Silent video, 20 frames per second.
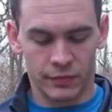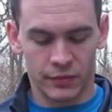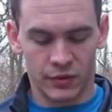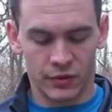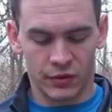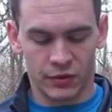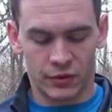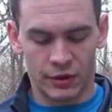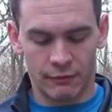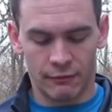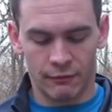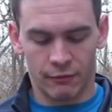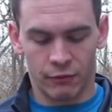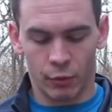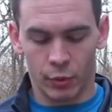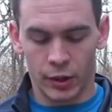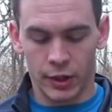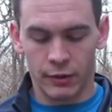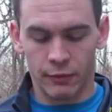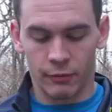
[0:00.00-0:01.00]
the
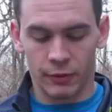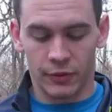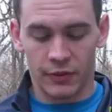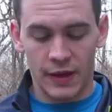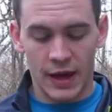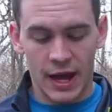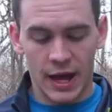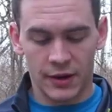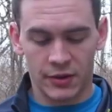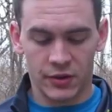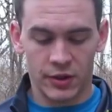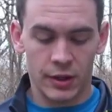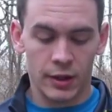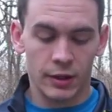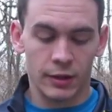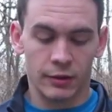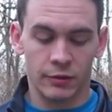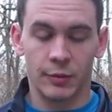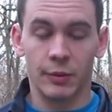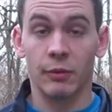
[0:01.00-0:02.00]
740 with that,
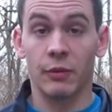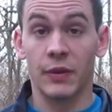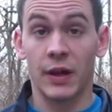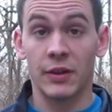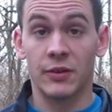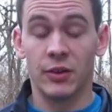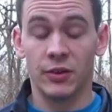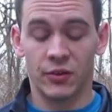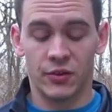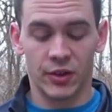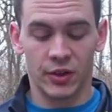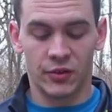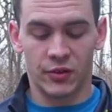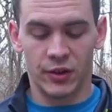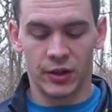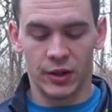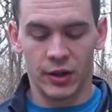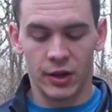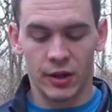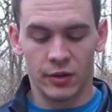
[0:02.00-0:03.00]
leaves me with
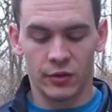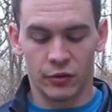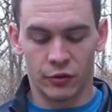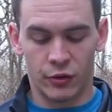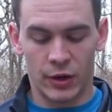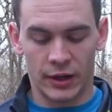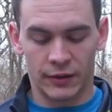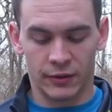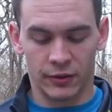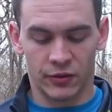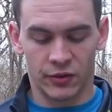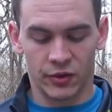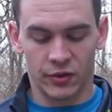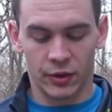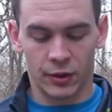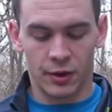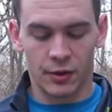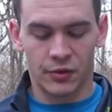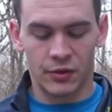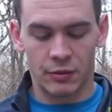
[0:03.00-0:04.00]
1,960, subtract the
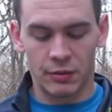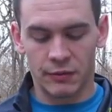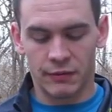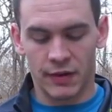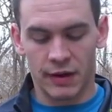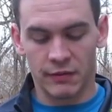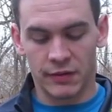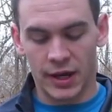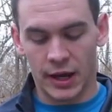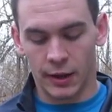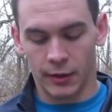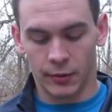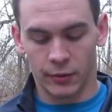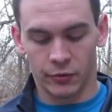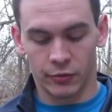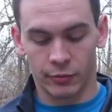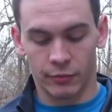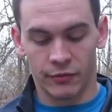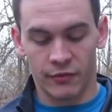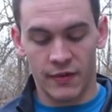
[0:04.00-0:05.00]
675 calories
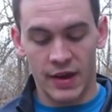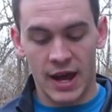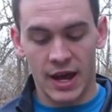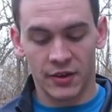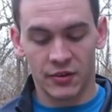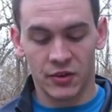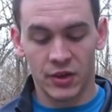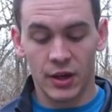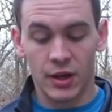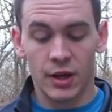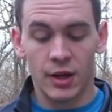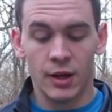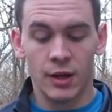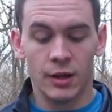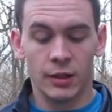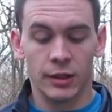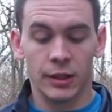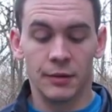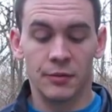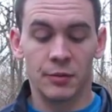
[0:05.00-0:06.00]
from fat,
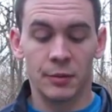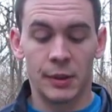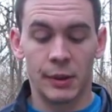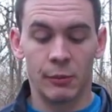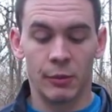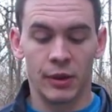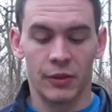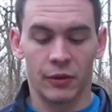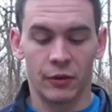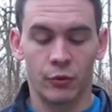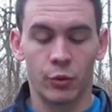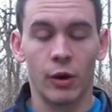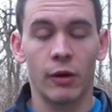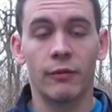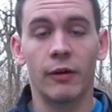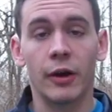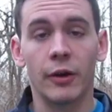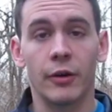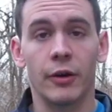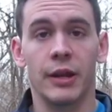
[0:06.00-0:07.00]
leaves me with
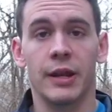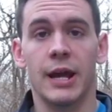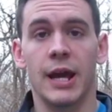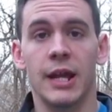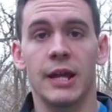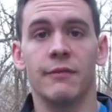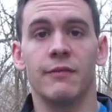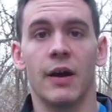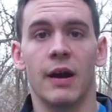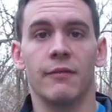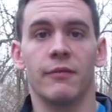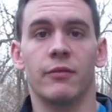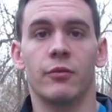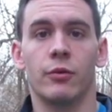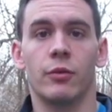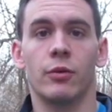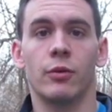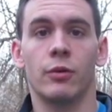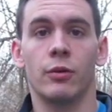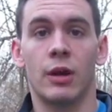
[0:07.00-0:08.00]
1,285
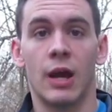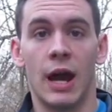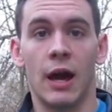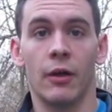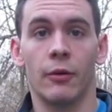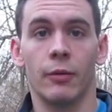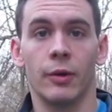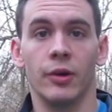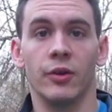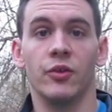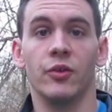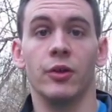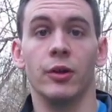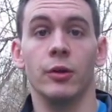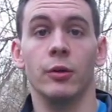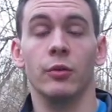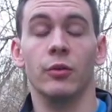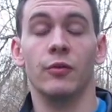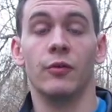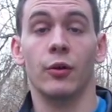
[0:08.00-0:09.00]
calories to
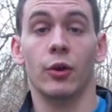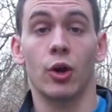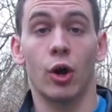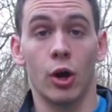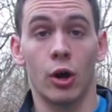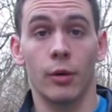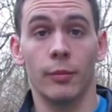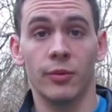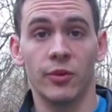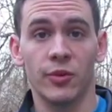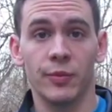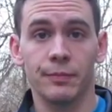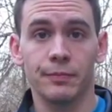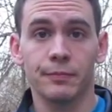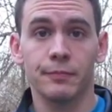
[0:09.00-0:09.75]
use for carbs.